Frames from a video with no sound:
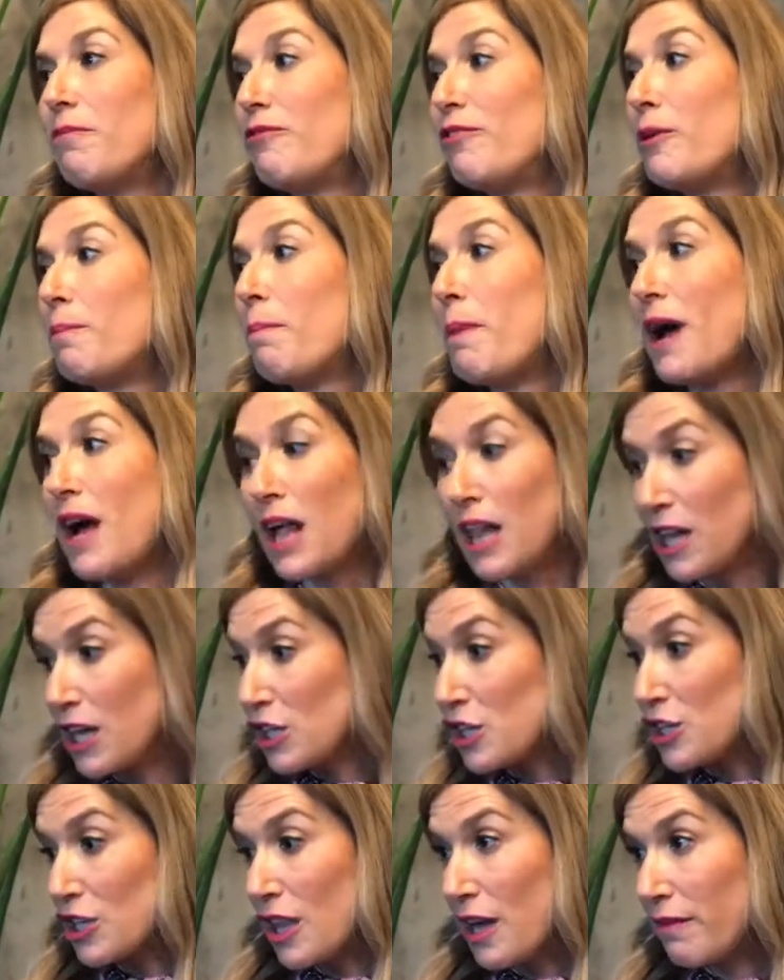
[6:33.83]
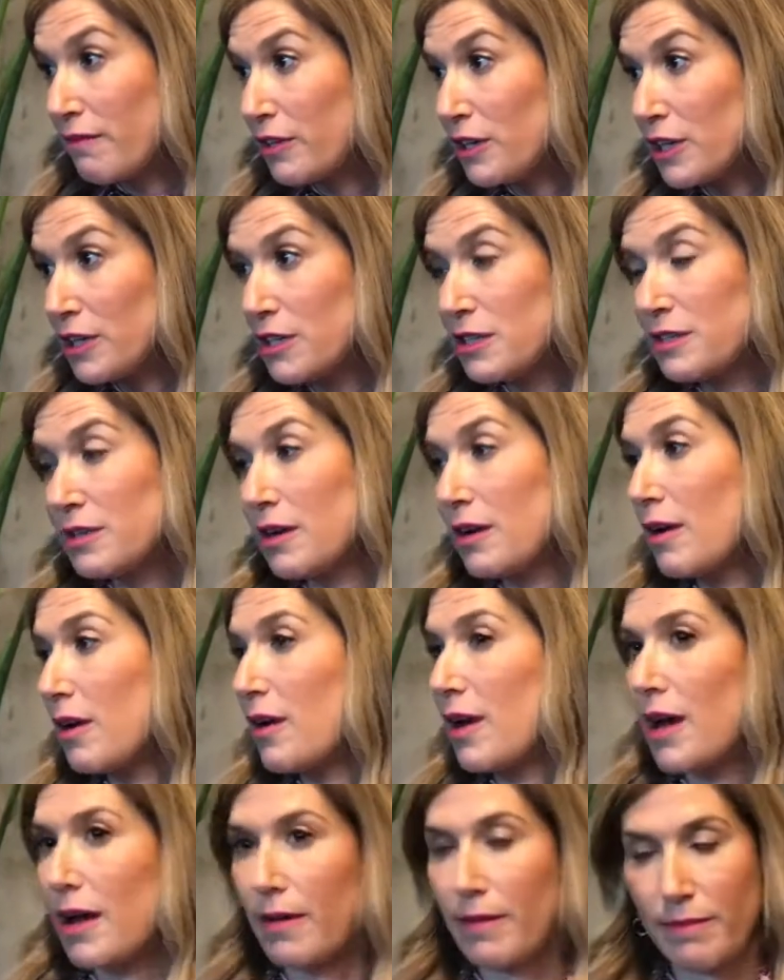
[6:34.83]
For polish lovers,
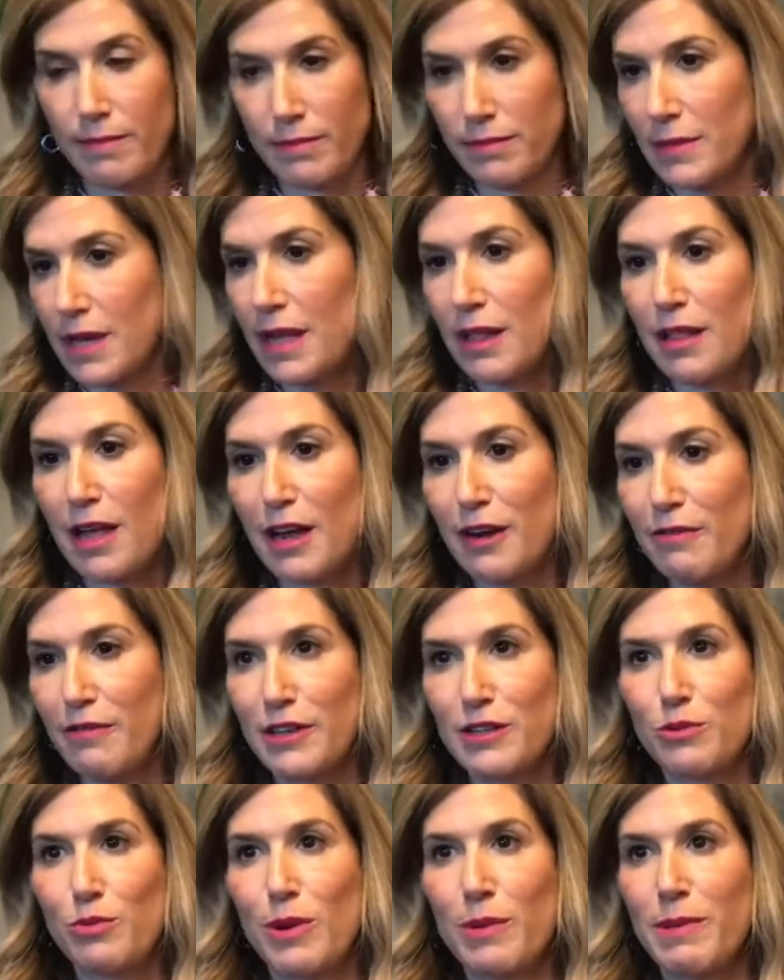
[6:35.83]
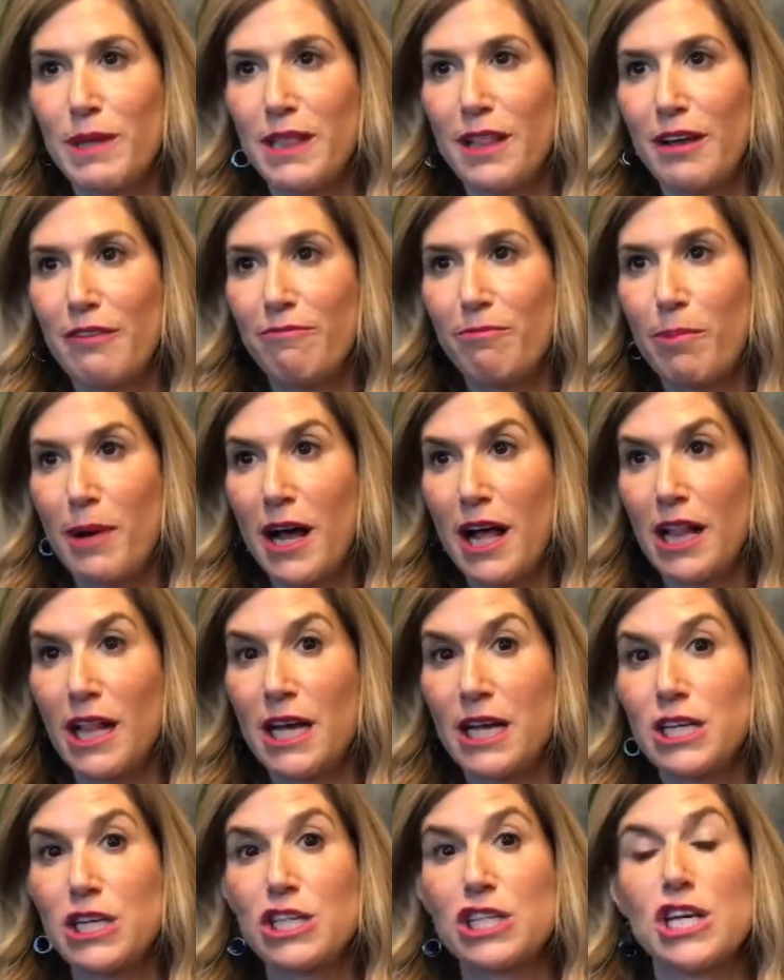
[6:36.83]
a lot of us women love
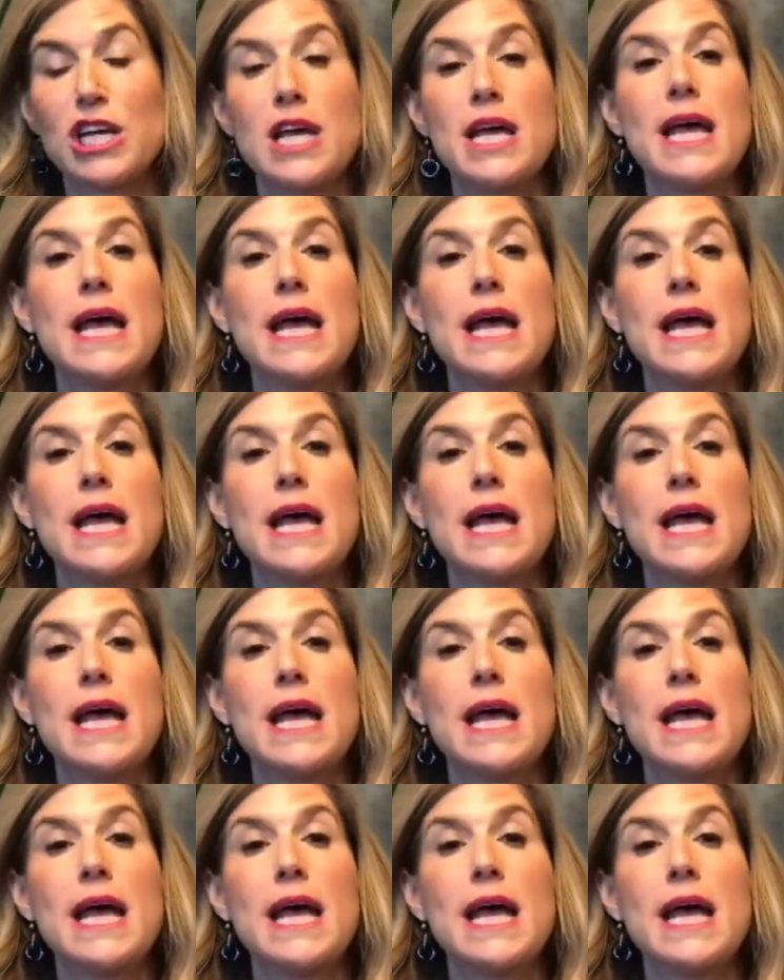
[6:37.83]
polish.